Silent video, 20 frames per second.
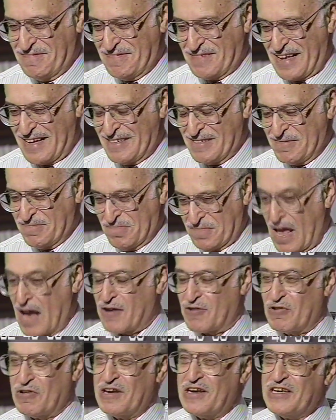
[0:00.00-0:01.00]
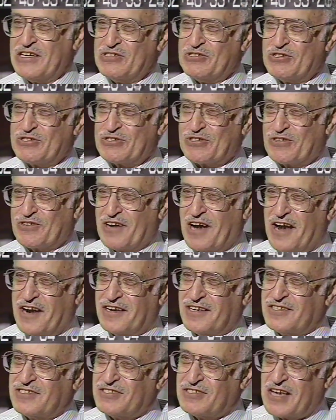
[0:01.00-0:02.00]
a religious
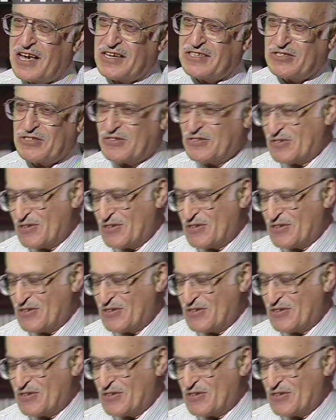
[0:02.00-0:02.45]
organization.